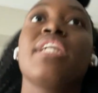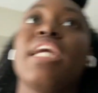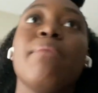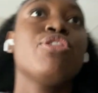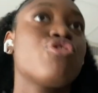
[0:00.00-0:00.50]

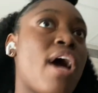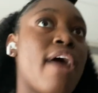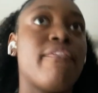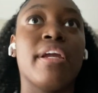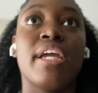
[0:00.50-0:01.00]
keep
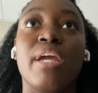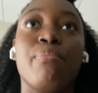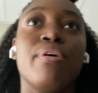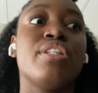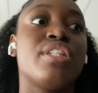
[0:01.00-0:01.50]
striving, keep
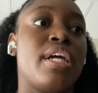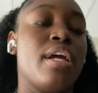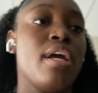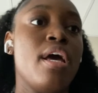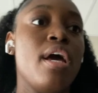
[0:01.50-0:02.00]
pushing.
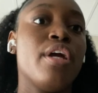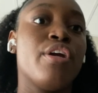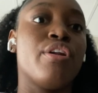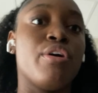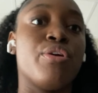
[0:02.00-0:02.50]
You
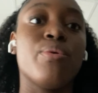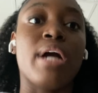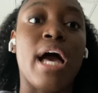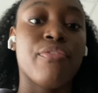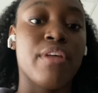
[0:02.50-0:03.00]
know, you
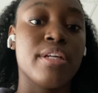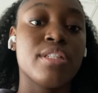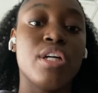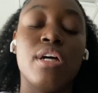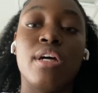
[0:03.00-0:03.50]
got this.
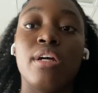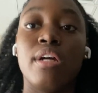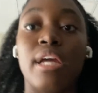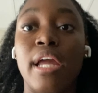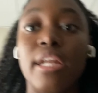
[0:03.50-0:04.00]

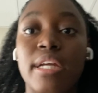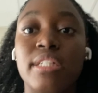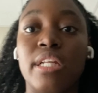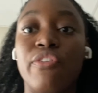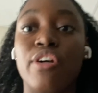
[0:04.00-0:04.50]
Any
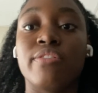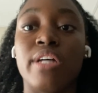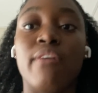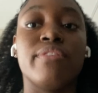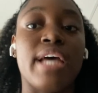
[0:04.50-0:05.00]
sliver of
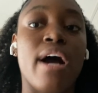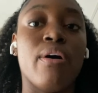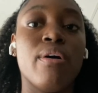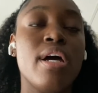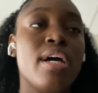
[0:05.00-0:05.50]

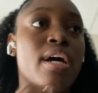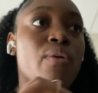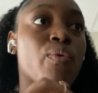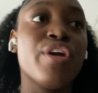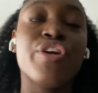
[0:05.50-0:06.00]
self-doubt,
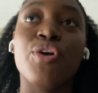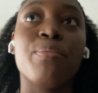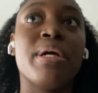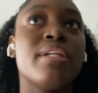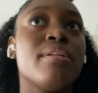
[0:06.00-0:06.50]
we're
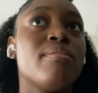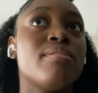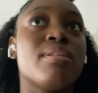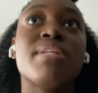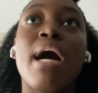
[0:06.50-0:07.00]
human,
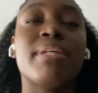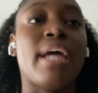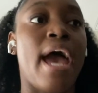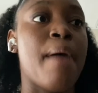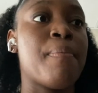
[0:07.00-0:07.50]
sometimes it
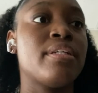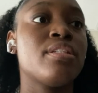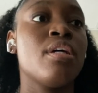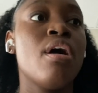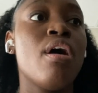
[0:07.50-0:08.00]
happens,
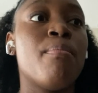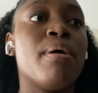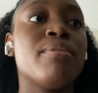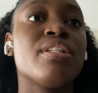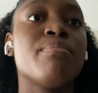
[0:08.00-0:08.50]
but
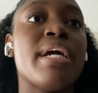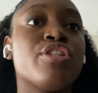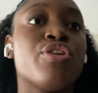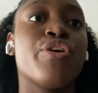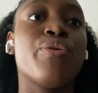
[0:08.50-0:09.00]
just make
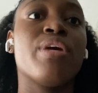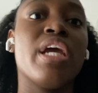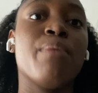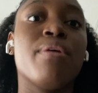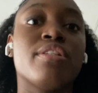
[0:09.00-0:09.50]
sure you
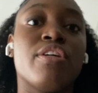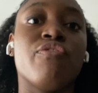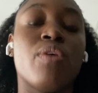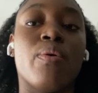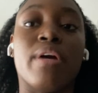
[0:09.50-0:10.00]
keep pushing
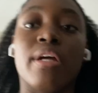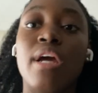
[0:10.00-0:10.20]
forward.